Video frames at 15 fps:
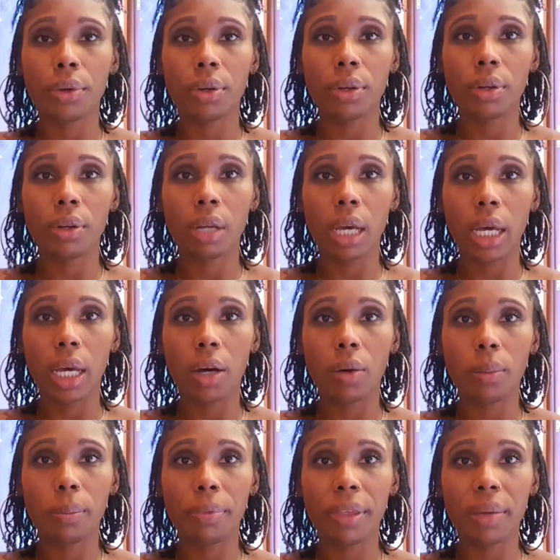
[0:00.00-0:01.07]
can
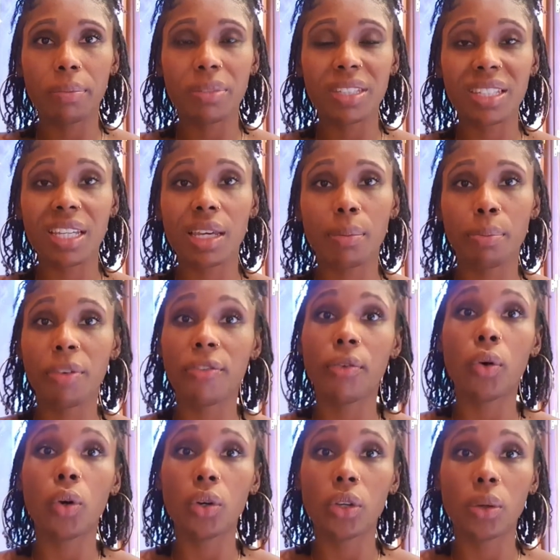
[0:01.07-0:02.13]
help them see
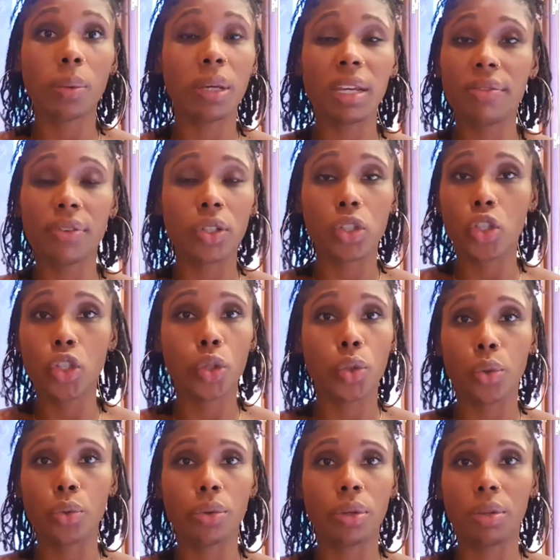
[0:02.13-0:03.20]
before you even
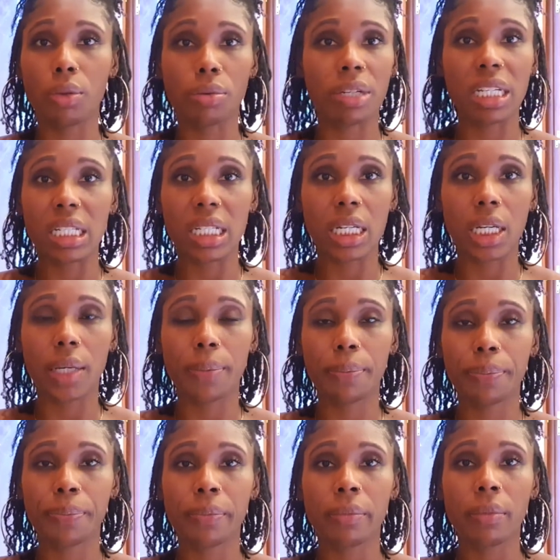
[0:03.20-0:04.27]
do the 3D.
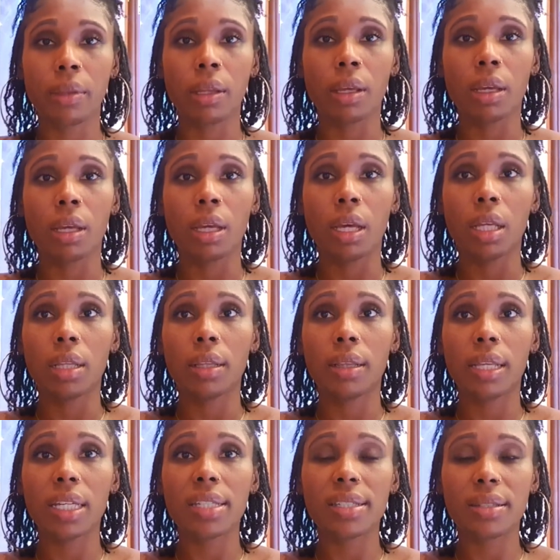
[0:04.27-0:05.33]

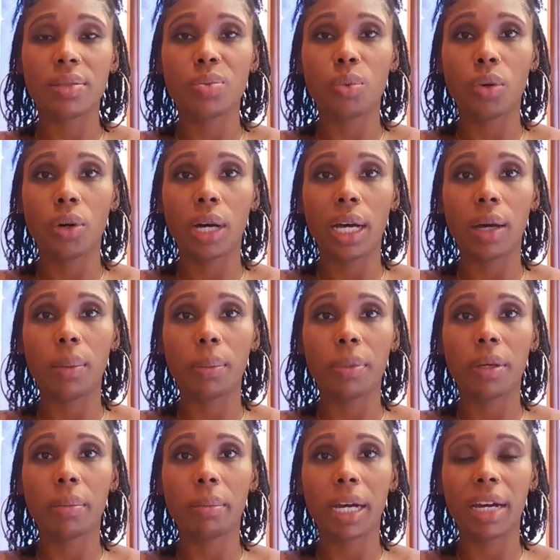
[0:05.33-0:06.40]
This will help
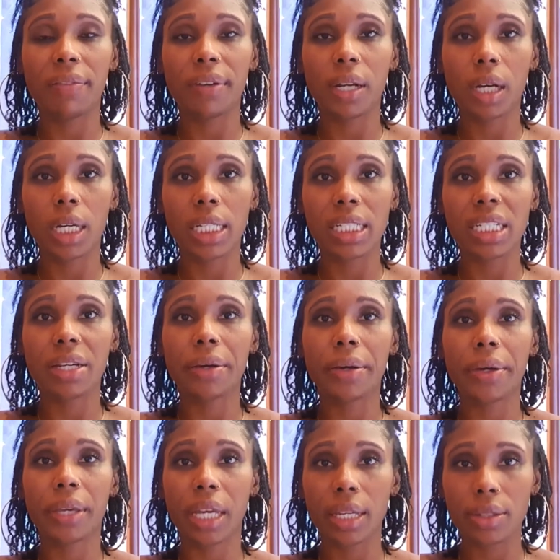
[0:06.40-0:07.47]
them have an
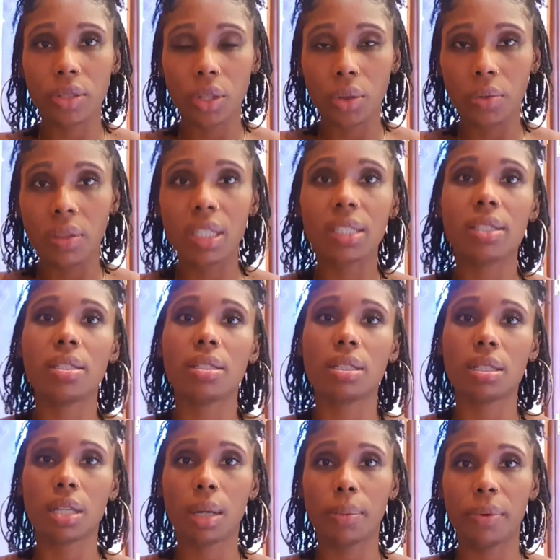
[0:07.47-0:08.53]
idea, okay, so this is the
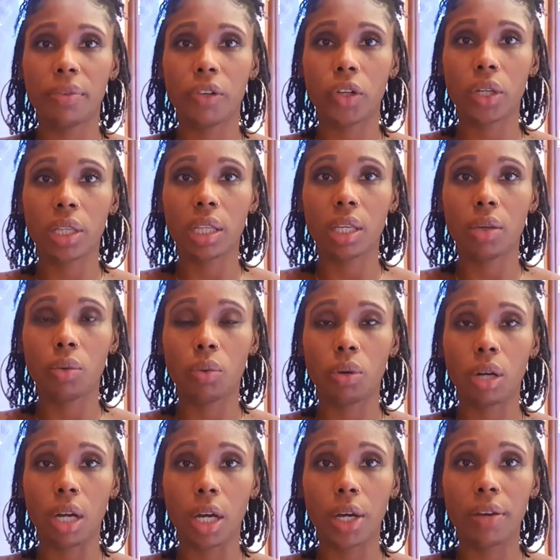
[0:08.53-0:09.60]
type of look that you
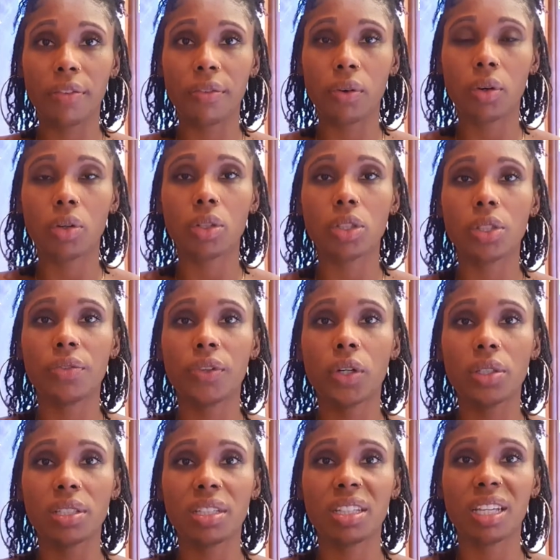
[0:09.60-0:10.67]
want to go for, because you've
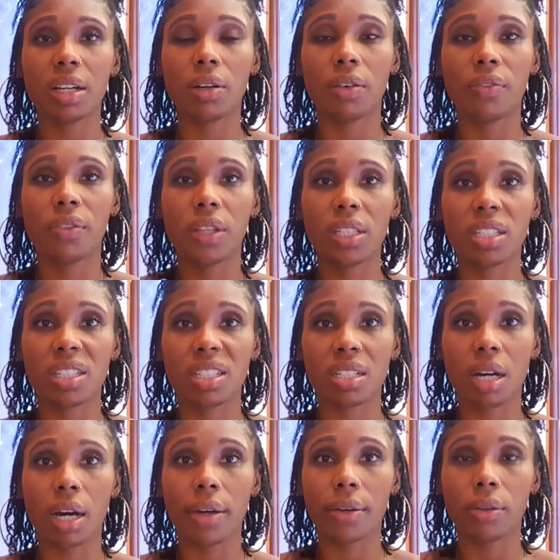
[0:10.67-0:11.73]
got to think of the
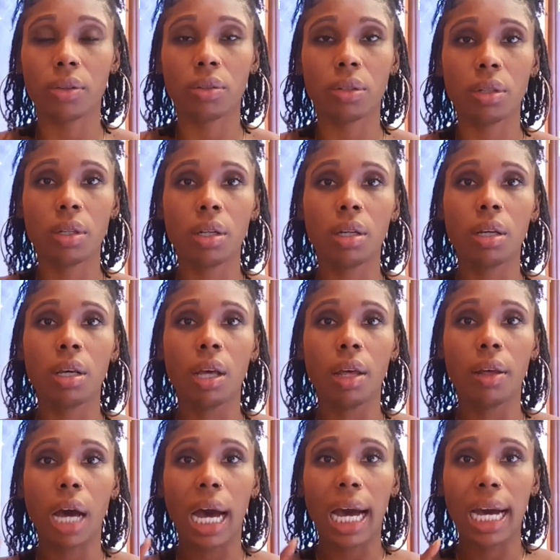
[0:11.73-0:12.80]
style,
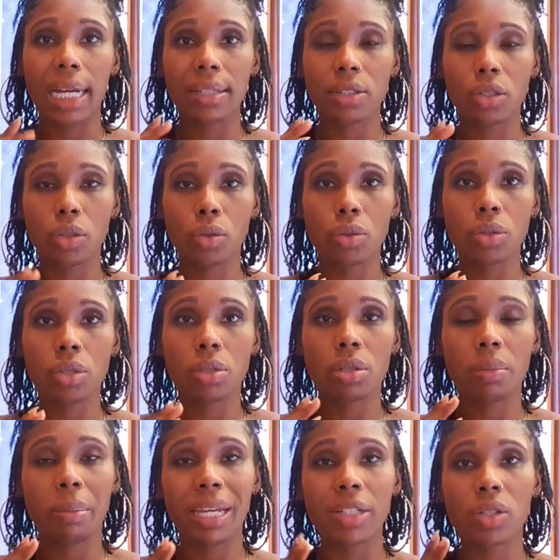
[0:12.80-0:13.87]
and also to
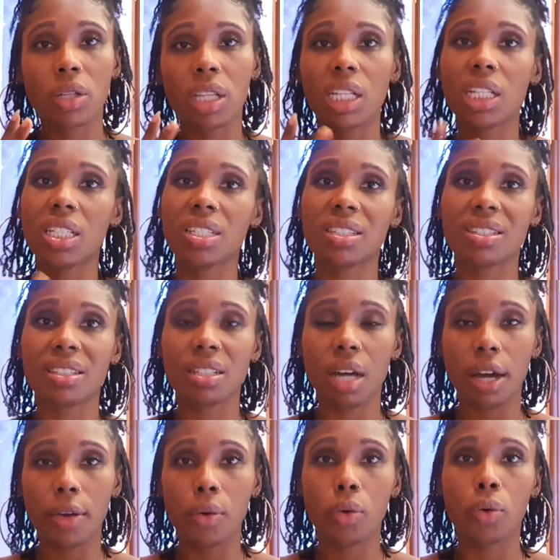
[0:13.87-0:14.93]
make sure that the
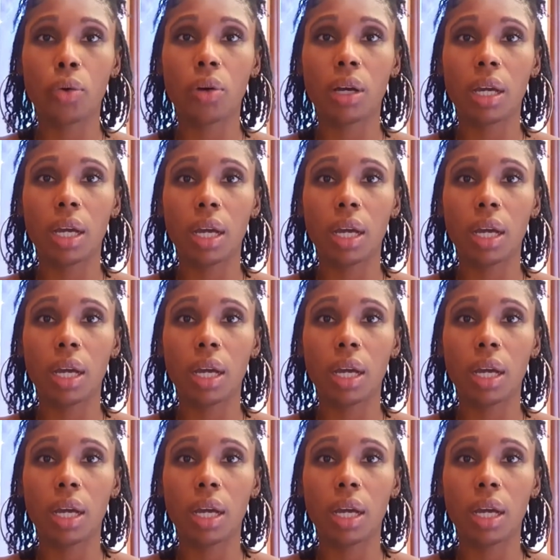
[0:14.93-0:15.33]
style